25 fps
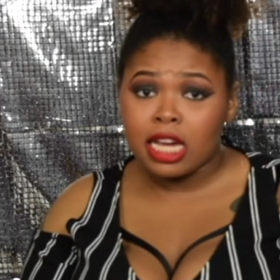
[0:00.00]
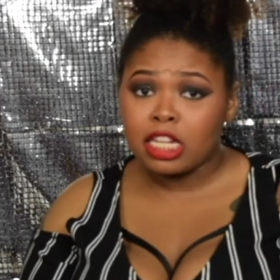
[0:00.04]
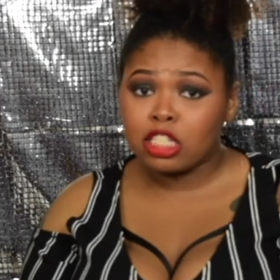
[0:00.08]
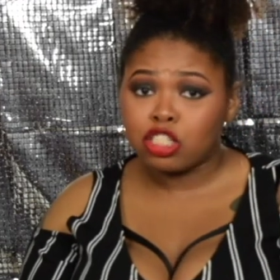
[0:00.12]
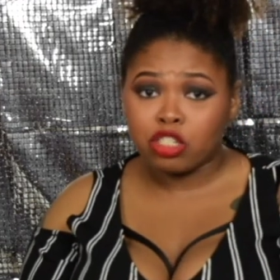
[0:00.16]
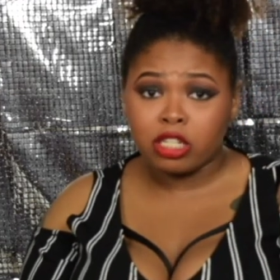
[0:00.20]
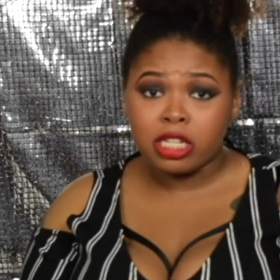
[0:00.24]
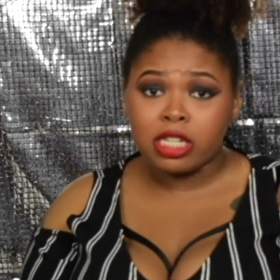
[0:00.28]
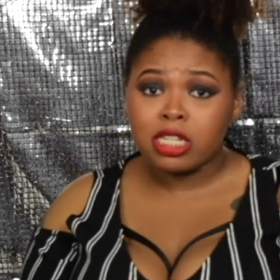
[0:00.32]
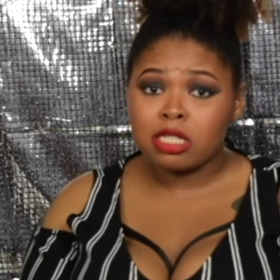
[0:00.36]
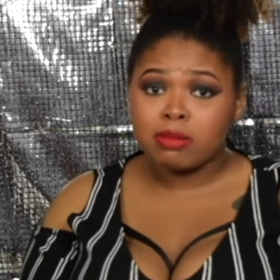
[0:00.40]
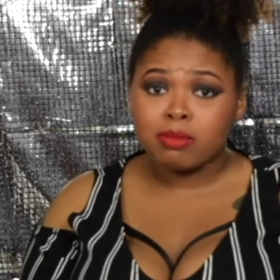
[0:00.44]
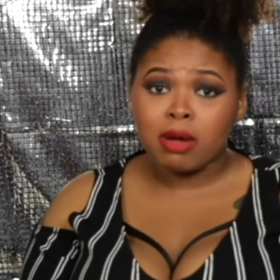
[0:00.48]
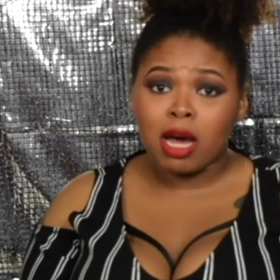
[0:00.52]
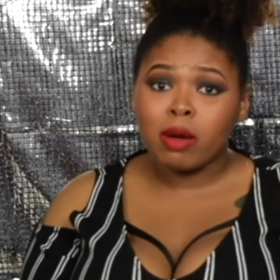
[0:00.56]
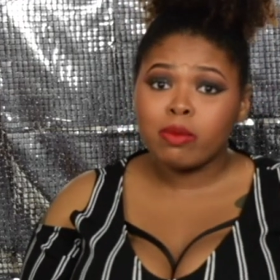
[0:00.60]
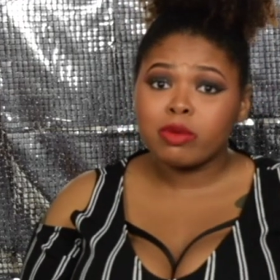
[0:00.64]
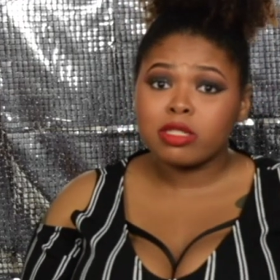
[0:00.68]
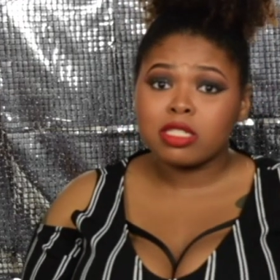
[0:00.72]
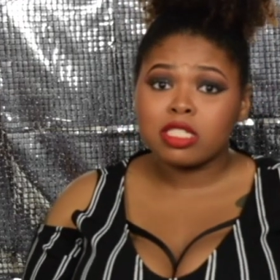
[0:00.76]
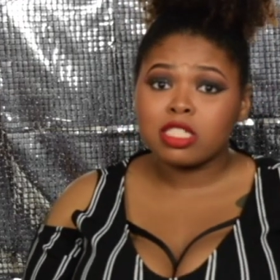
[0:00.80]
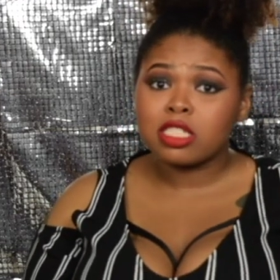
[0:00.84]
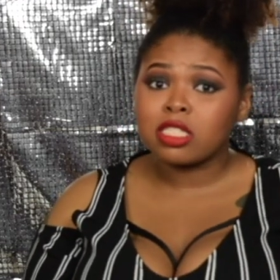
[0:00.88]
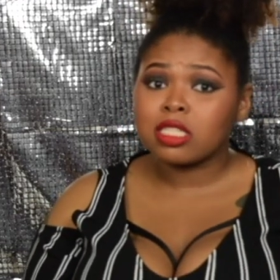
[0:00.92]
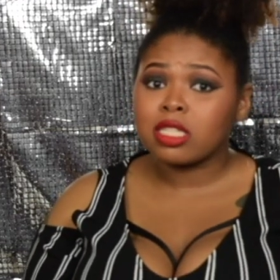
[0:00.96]
And Trina's mind
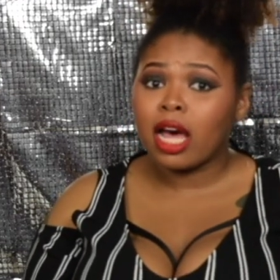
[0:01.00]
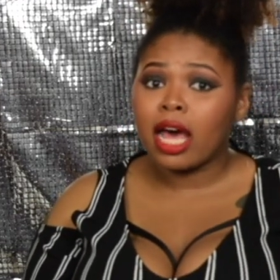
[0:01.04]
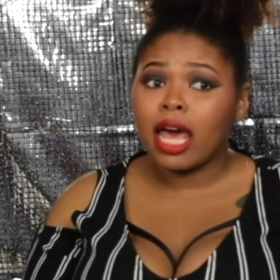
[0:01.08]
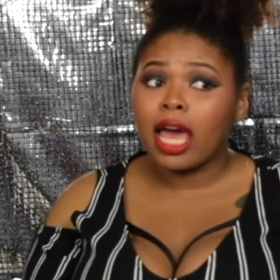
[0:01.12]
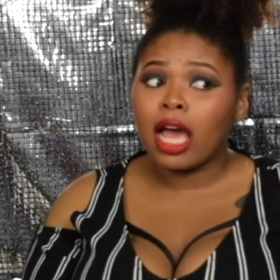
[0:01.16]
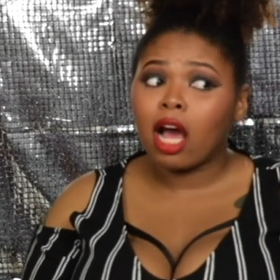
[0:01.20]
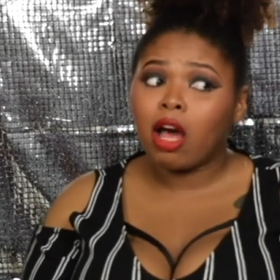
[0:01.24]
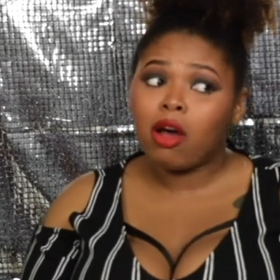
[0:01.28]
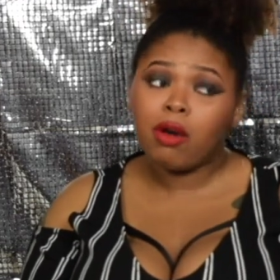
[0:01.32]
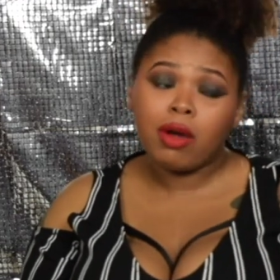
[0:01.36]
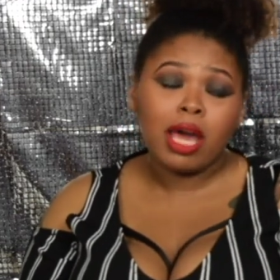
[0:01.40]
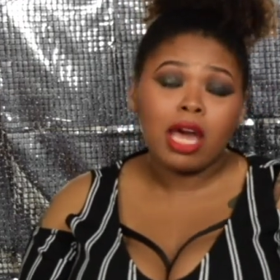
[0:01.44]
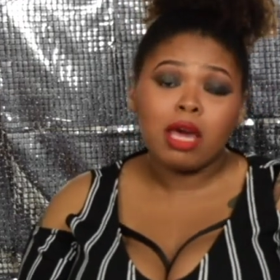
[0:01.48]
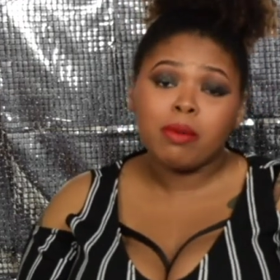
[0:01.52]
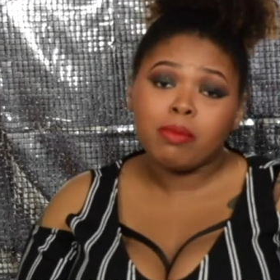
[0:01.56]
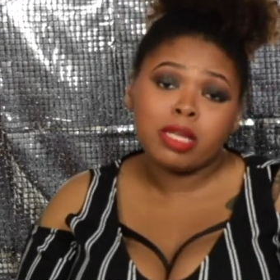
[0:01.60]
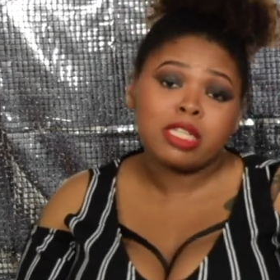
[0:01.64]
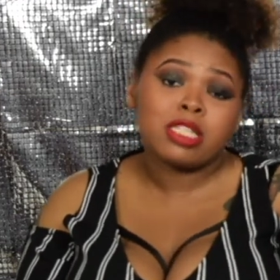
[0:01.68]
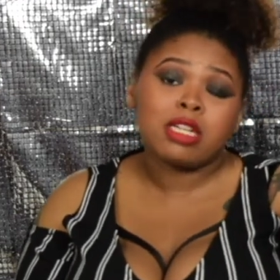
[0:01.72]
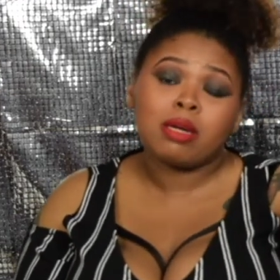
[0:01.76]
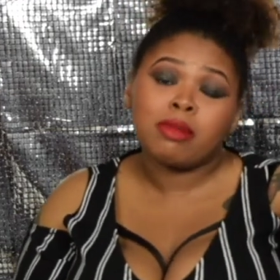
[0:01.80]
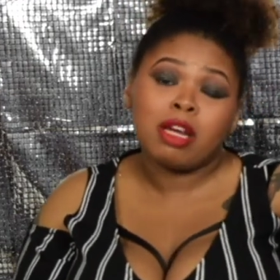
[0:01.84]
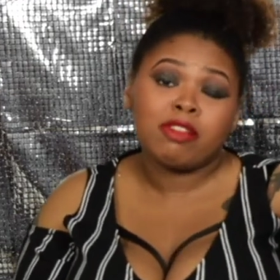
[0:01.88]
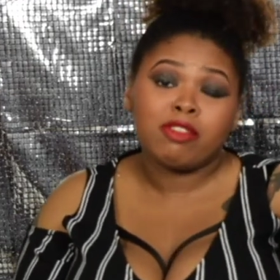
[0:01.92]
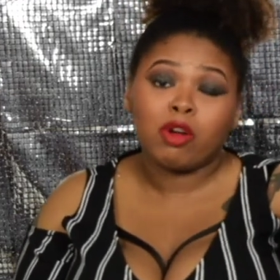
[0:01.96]
was just like, okay, bitch,
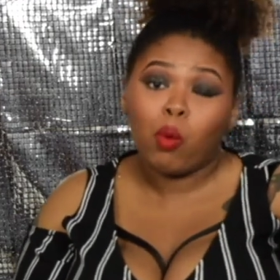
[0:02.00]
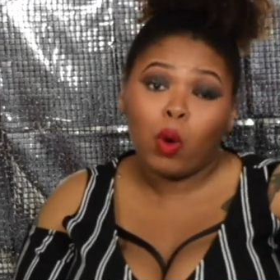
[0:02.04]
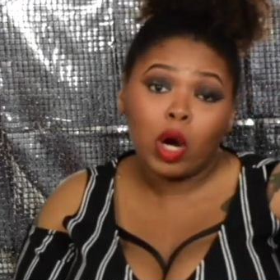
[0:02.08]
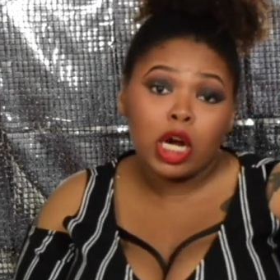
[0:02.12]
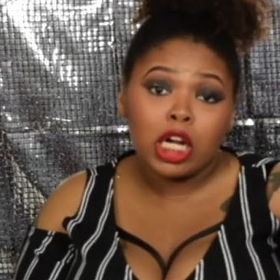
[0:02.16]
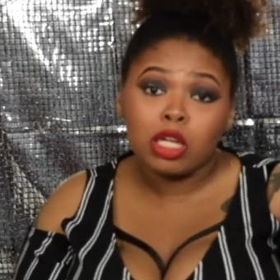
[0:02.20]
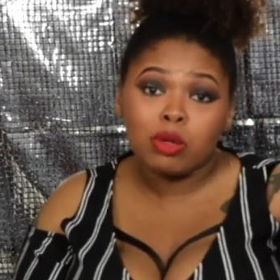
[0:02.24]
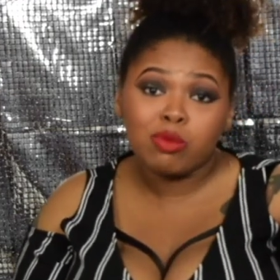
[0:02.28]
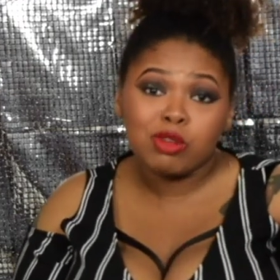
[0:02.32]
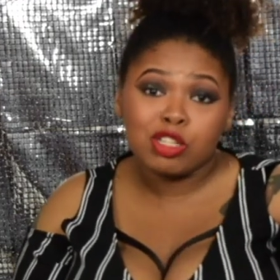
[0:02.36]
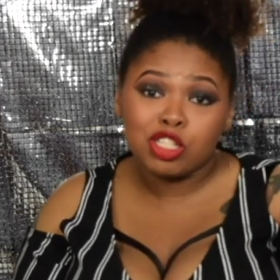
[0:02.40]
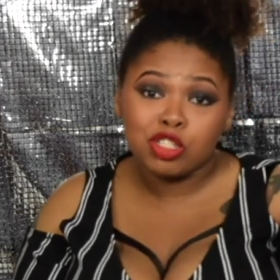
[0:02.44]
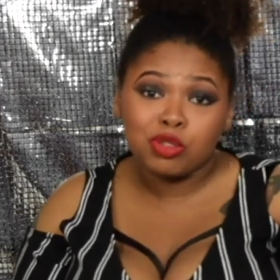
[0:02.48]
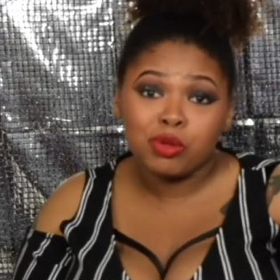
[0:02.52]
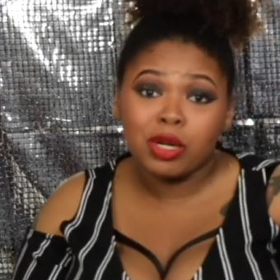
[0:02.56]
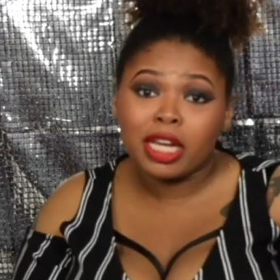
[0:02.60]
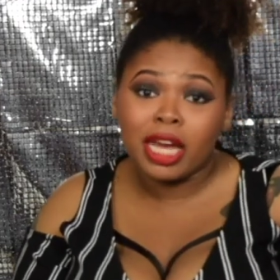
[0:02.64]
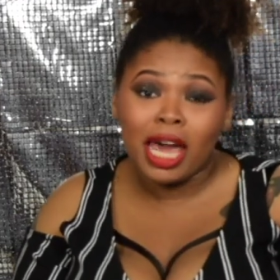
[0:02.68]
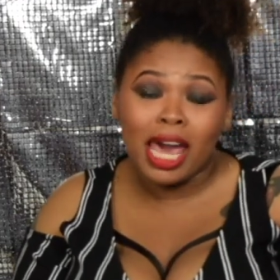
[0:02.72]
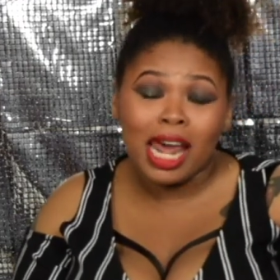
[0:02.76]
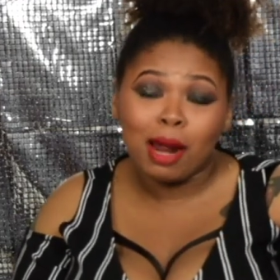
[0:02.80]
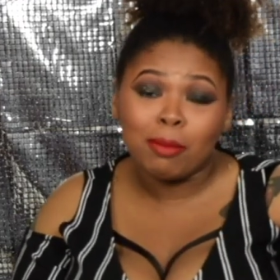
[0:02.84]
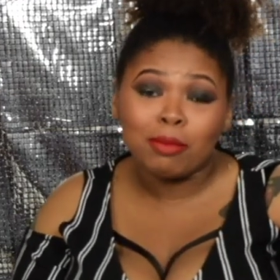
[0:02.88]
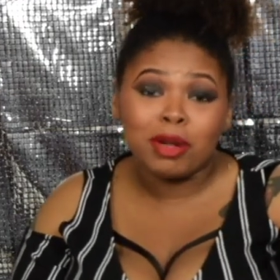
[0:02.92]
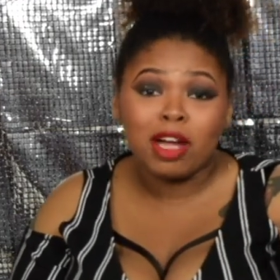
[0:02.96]
I'm never working with you
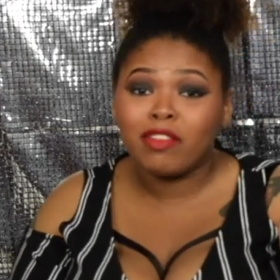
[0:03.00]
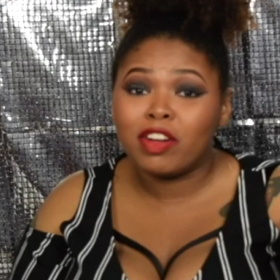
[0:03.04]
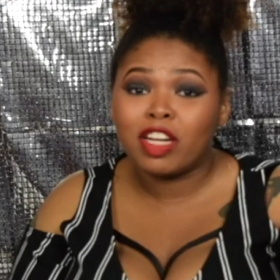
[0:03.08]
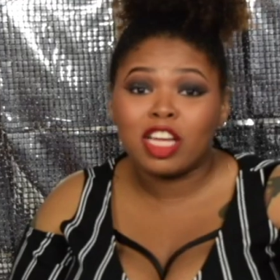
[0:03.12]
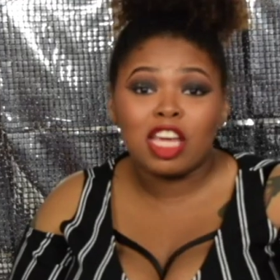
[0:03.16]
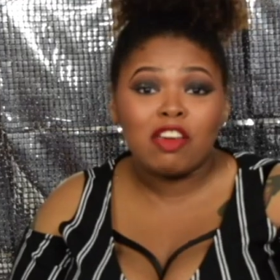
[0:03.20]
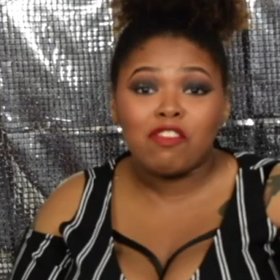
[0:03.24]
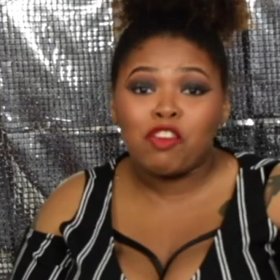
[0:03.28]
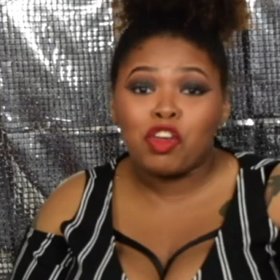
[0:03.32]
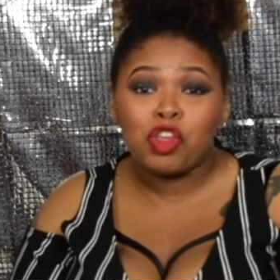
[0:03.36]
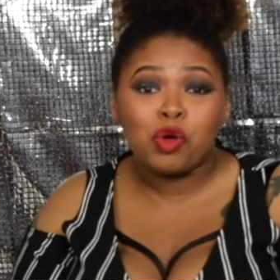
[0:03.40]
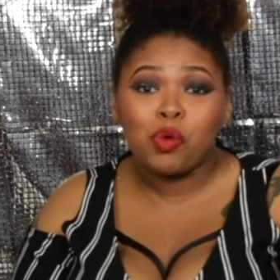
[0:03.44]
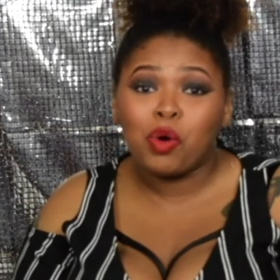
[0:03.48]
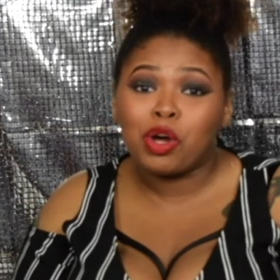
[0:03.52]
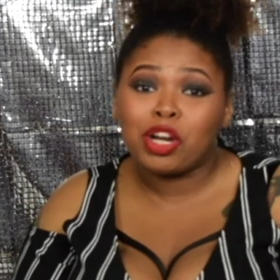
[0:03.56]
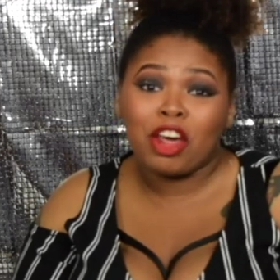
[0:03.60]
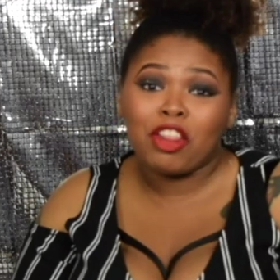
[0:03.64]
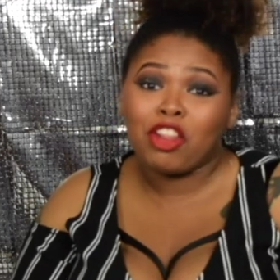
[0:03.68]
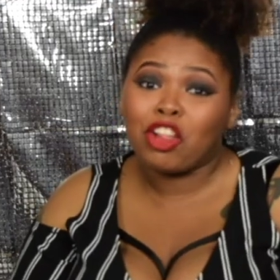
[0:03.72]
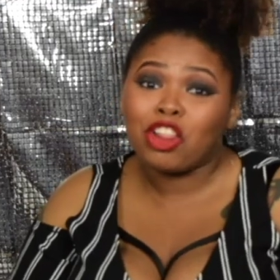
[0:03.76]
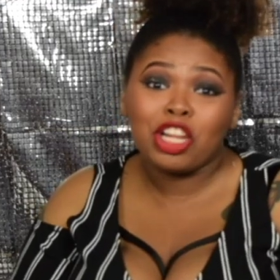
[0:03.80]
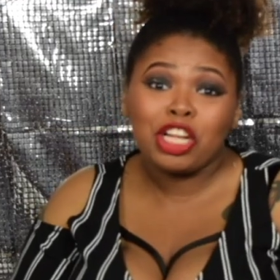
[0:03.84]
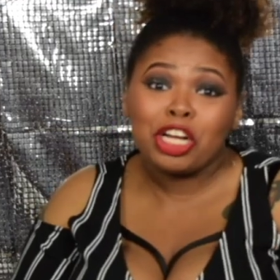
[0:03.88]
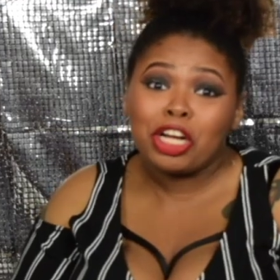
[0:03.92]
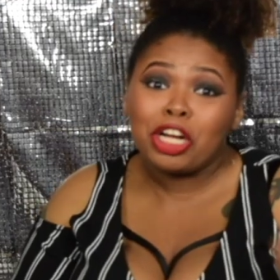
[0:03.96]
again. I'm never giving you
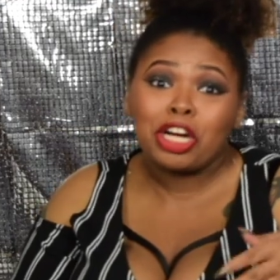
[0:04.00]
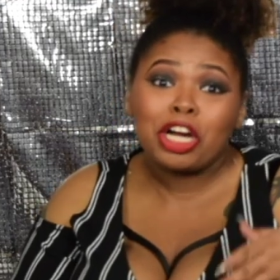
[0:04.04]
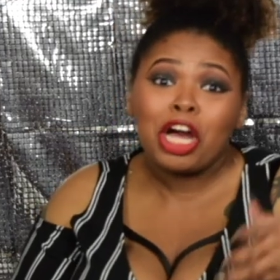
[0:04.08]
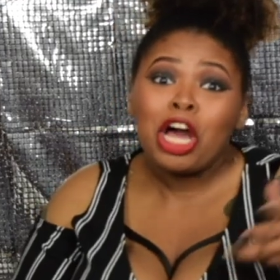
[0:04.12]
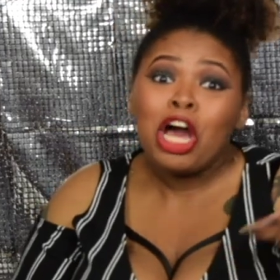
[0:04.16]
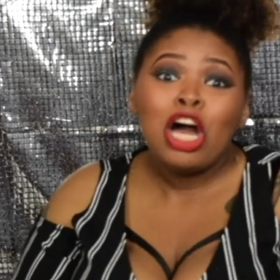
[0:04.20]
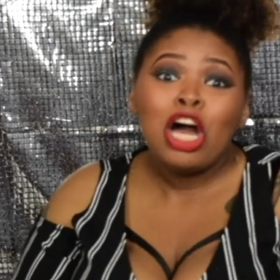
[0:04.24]
another look.